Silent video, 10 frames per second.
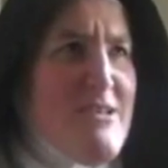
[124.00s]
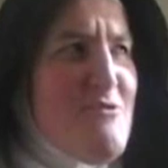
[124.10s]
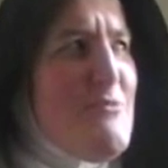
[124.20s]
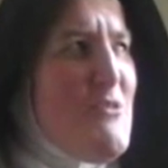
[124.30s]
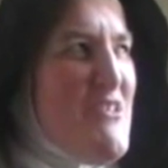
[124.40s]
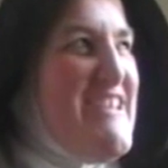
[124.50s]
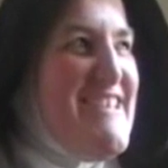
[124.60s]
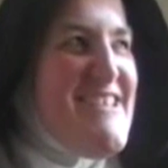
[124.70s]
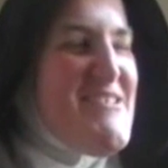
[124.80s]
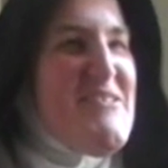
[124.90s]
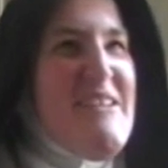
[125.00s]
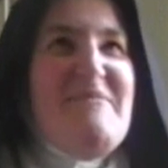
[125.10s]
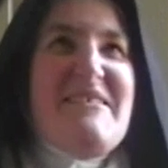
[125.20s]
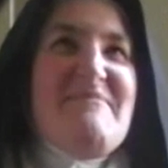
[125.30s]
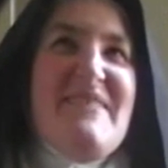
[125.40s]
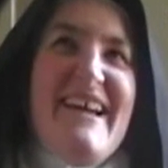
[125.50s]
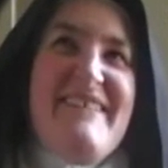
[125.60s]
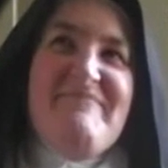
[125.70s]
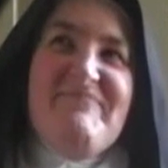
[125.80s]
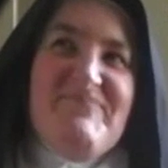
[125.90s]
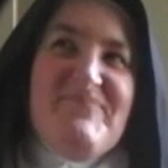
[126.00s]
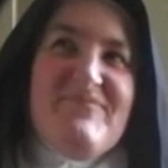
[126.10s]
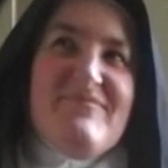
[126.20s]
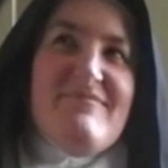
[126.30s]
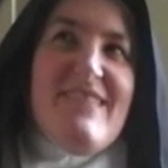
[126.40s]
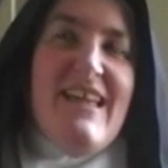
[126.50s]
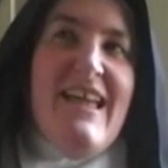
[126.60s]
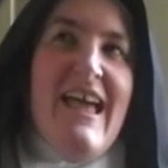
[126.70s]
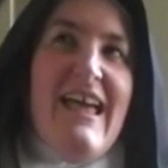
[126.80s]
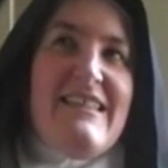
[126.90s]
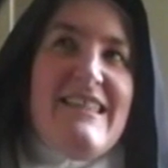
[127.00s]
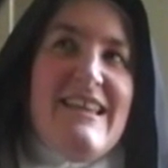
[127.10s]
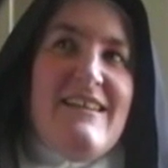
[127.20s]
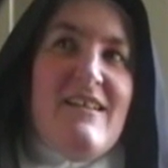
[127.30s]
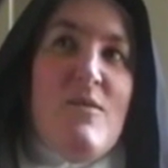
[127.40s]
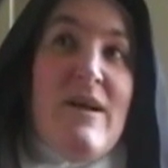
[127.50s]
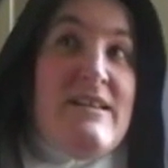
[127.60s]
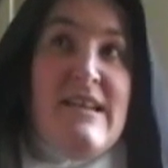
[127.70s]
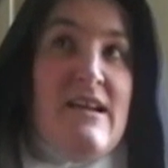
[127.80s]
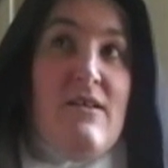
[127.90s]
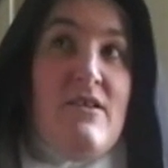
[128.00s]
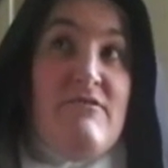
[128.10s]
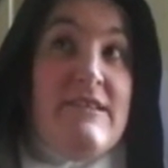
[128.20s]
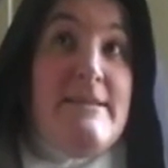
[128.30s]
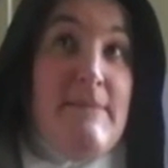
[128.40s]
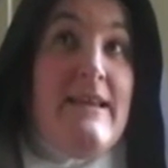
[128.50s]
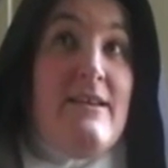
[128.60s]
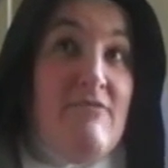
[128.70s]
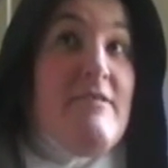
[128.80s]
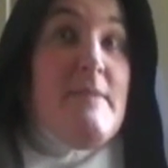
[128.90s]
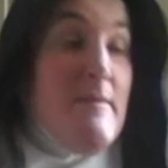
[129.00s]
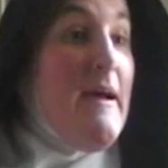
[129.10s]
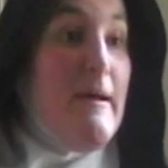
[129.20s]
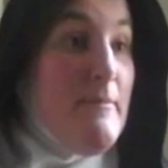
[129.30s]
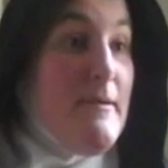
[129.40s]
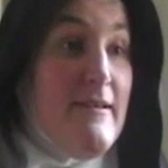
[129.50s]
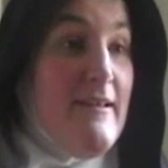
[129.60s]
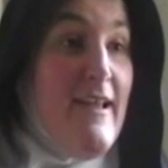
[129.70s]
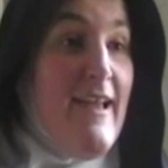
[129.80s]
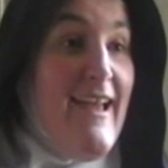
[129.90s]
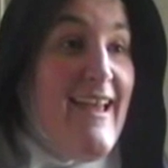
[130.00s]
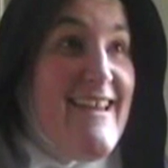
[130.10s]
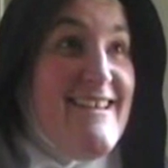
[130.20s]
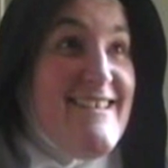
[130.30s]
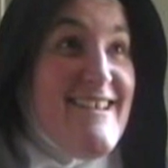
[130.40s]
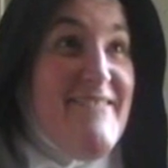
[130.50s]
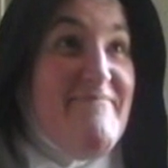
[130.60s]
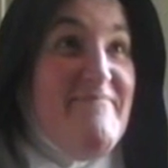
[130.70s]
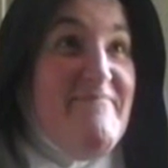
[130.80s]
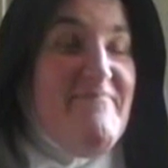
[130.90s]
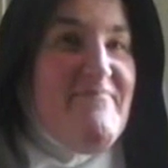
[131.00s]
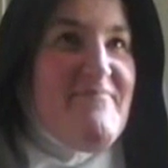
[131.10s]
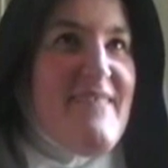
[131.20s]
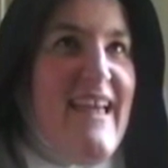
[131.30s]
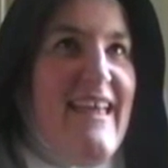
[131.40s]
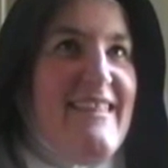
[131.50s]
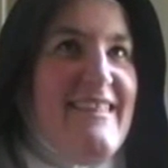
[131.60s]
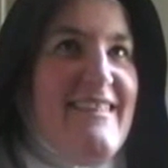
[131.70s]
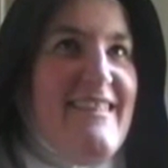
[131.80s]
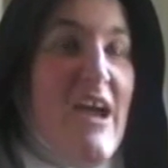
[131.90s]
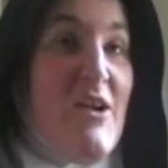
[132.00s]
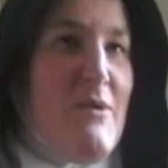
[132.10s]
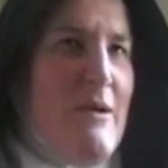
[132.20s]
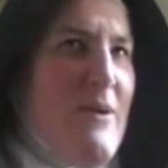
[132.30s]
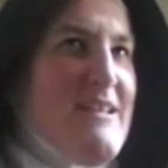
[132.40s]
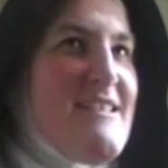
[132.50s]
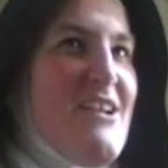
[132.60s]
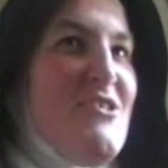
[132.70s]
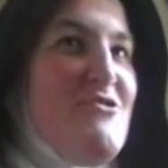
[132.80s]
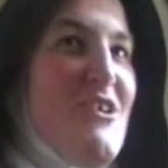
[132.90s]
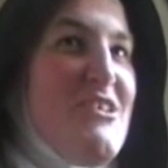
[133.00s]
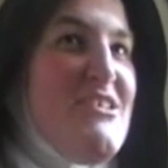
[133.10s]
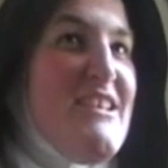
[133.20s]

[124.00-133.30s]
miserable creatures or something. But then one day I got really mad and I ripped them up. And at one stage I tried